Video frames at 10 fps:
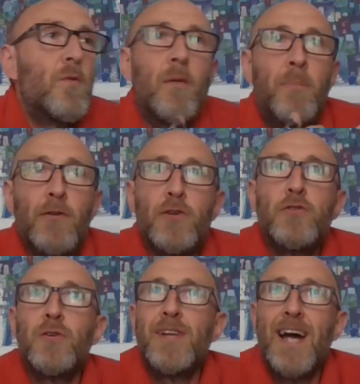
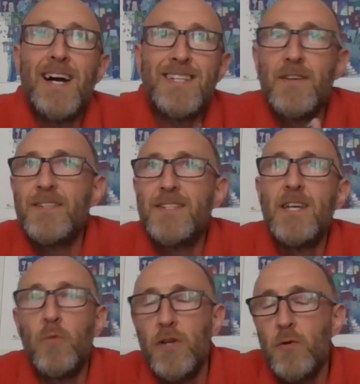about you doing
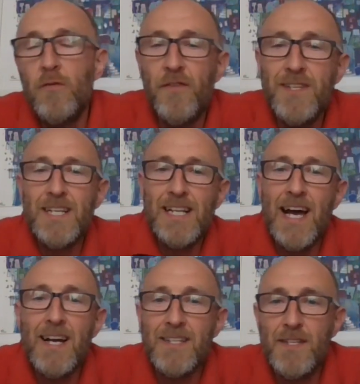activity? Were you a
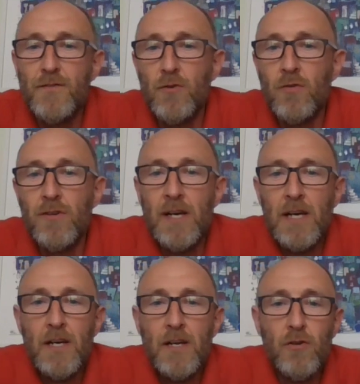physically active
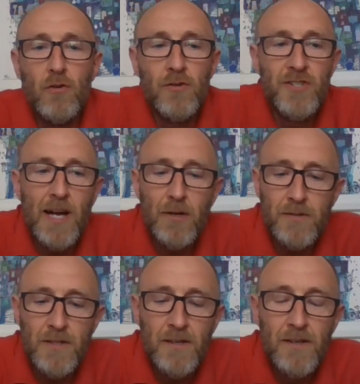young child?